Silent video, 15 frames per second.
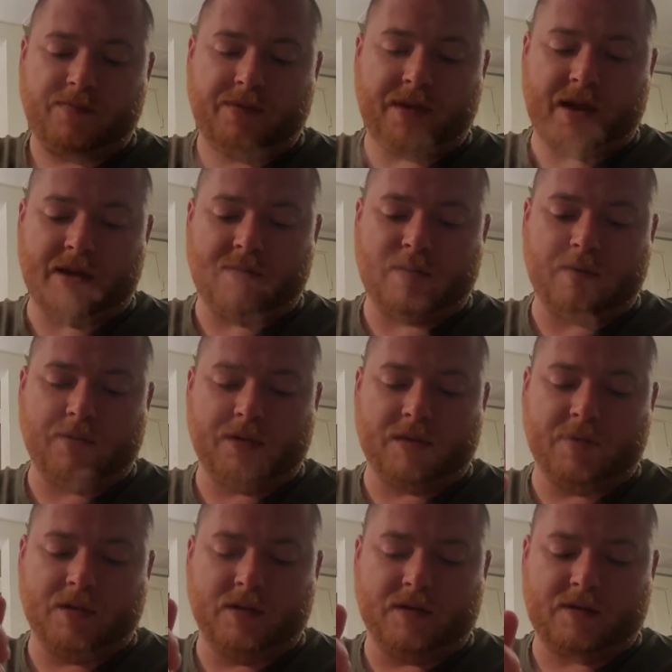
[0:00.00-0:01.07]
Not your
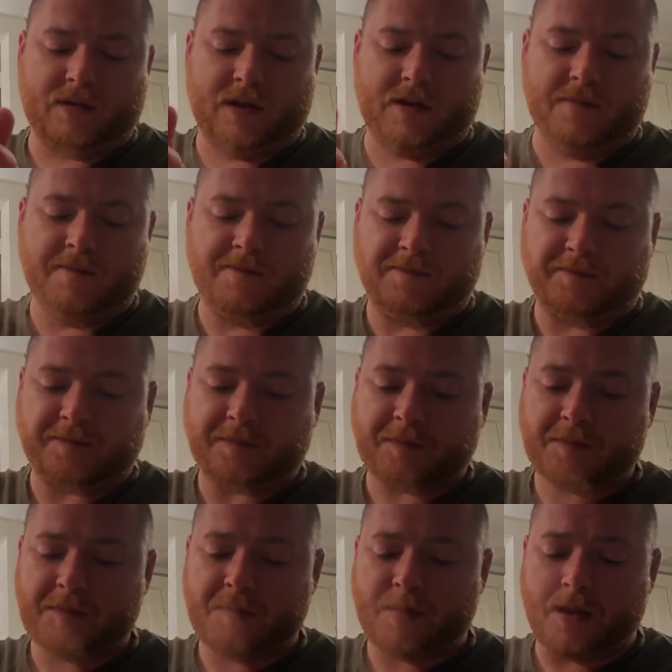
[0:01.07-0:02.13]
typical haluski.
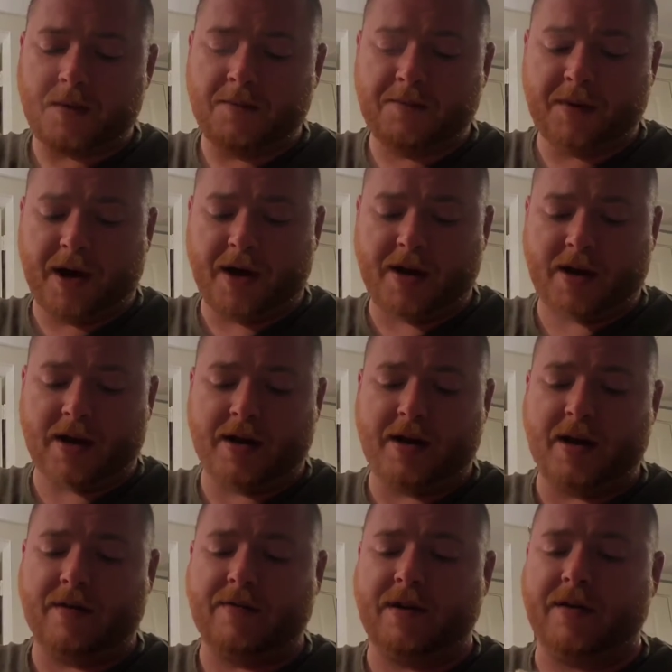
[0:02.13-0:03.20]
But I
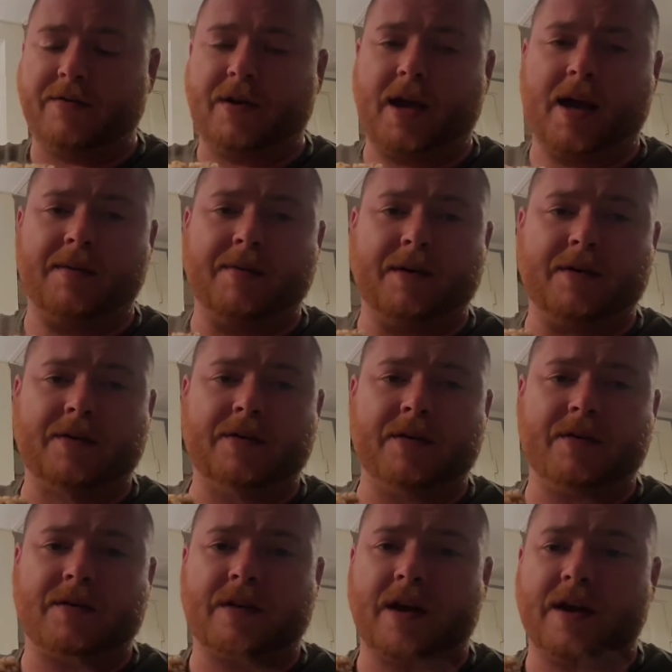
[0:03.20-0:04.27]
didn't have enough cabbage
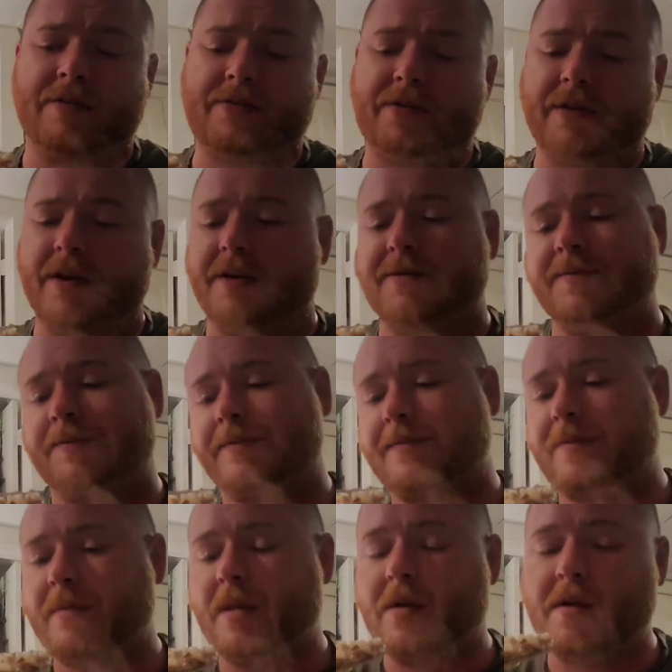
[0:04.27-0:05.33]
and stuff, so
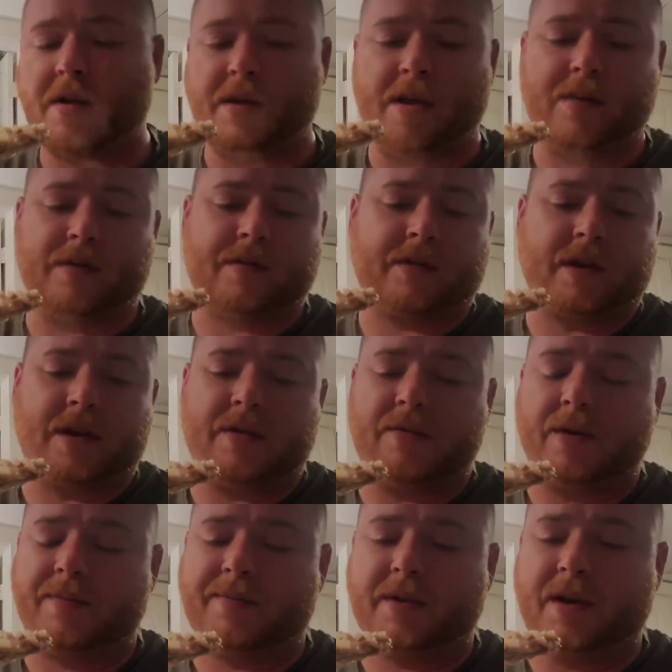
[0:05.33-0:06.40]
I just kind
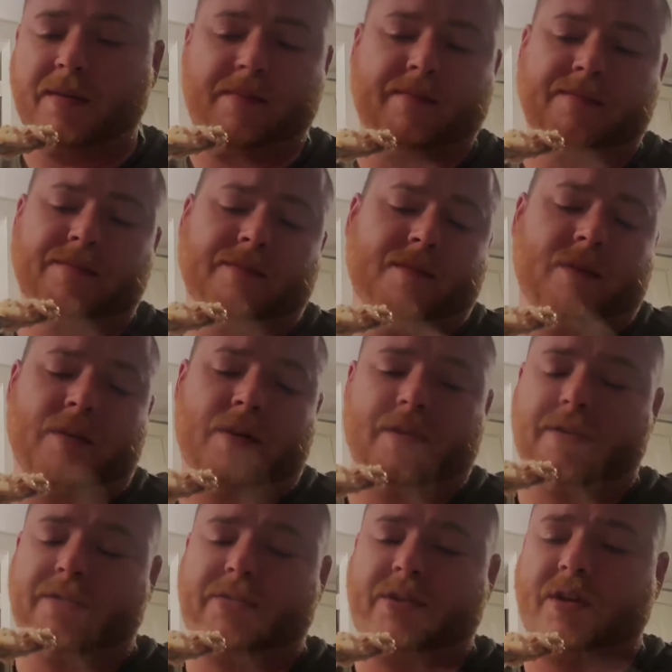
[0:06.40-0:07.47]
of whipped up
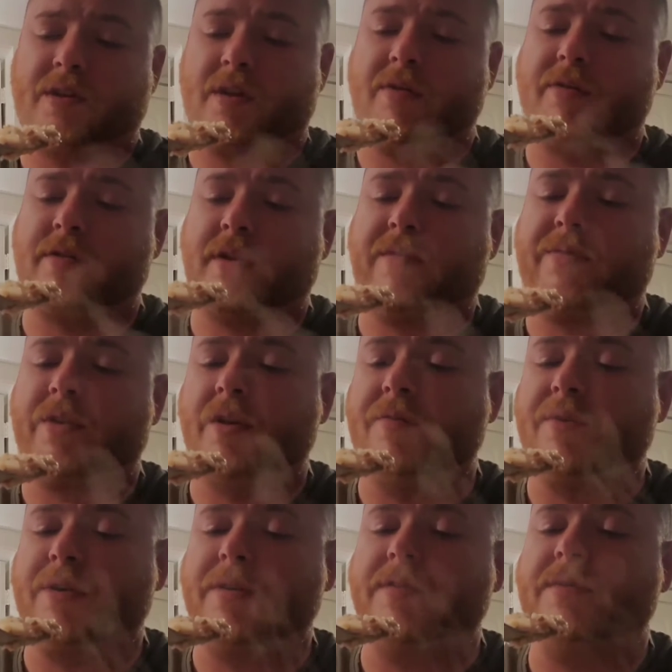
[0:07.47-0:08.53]
all the shit that was left
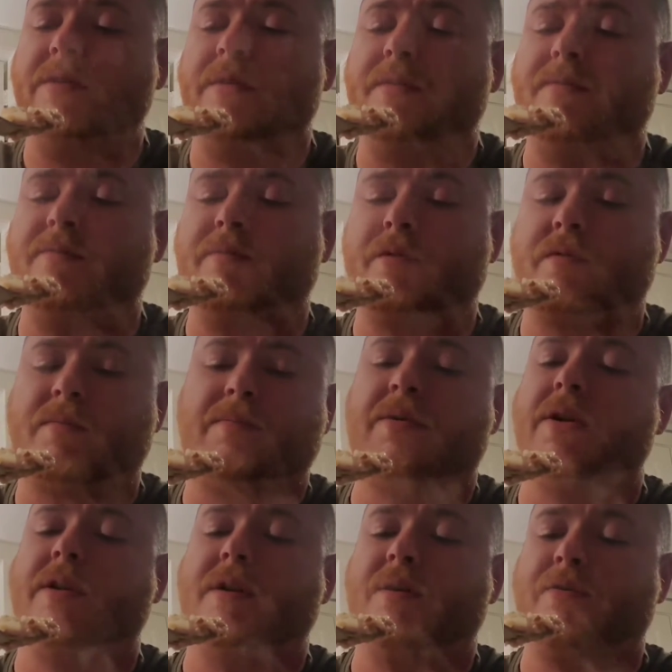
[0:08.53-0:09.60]
over and
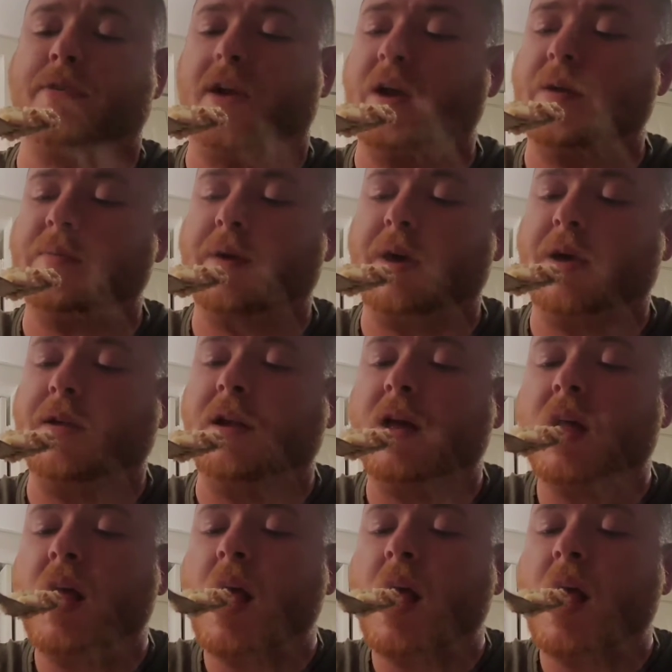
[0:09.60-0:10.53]
put it in a frying pan.